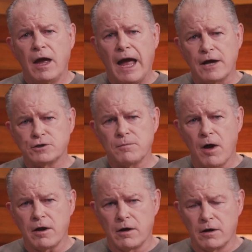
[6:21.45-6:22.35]
Azure
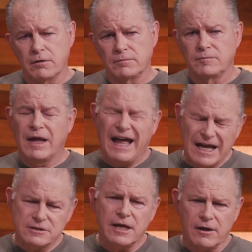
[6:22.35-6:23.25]
Monitor,
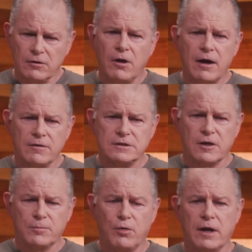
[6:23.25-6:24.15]
as like a lot of these
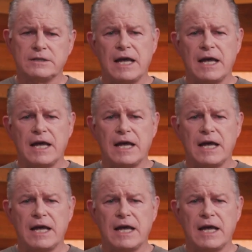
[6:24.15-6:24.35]
other products,